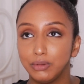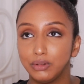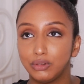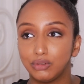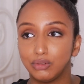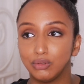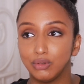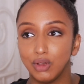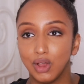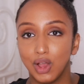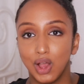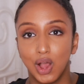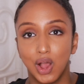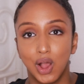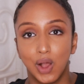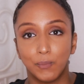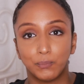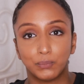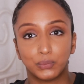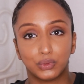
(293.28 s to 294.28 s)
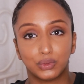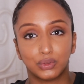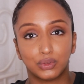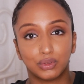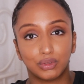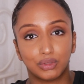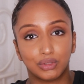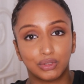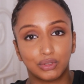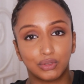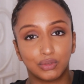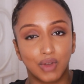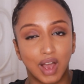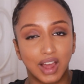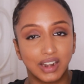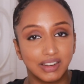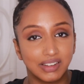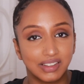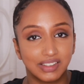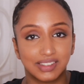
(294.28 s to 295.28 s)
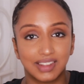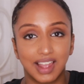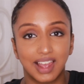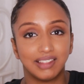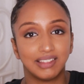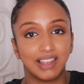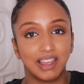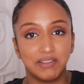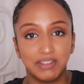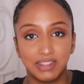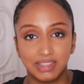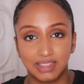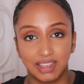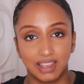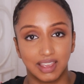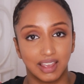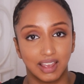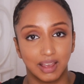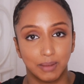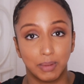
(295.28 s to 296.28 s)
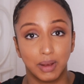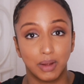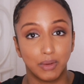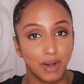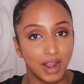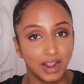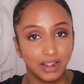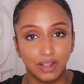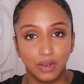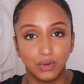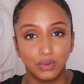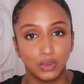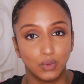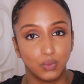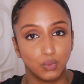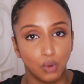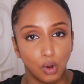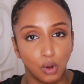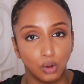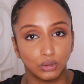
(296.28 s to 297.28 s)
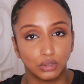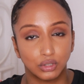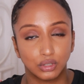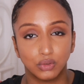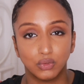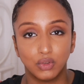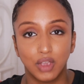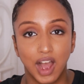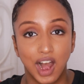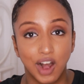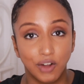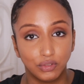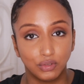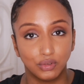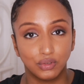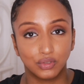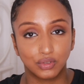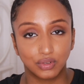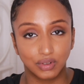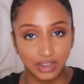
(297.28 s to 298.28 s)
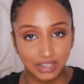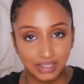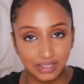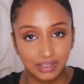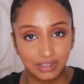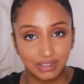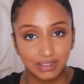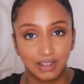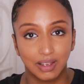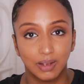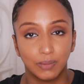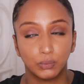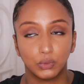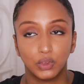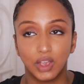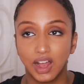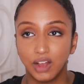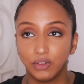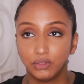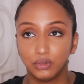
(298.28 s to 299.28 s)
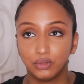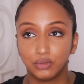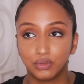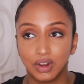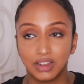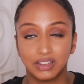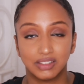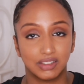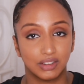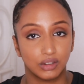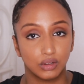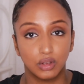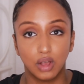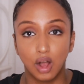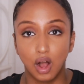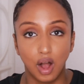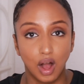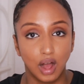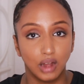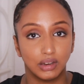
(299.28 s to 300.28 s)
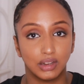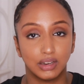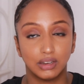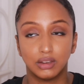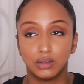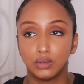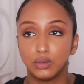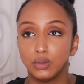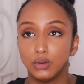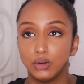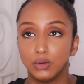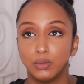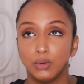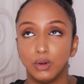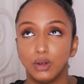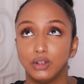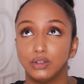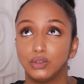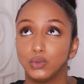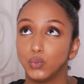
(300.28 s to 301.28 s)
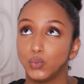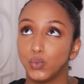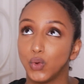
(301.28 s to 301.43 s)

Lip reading: to understand everything. But right now you won't. So you have to trust. You have to trust in God, in the universe,